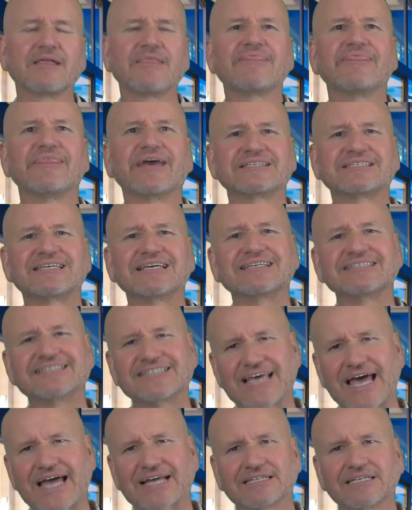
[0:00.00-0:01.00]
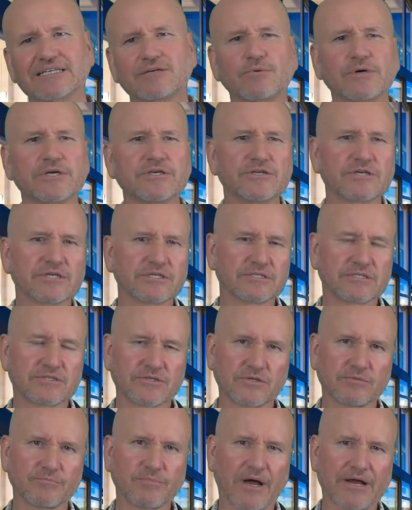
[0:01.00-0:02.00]
That's exactly what you can
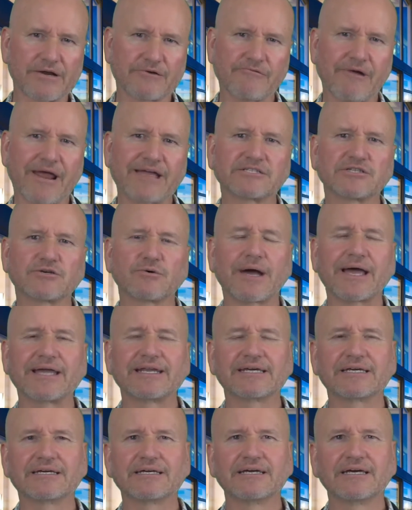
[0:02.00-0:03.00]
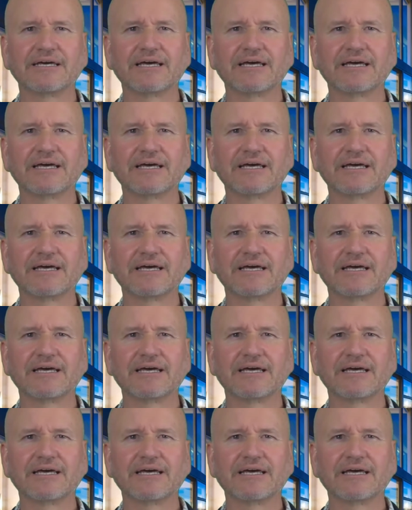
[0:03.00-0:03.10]
do by graduating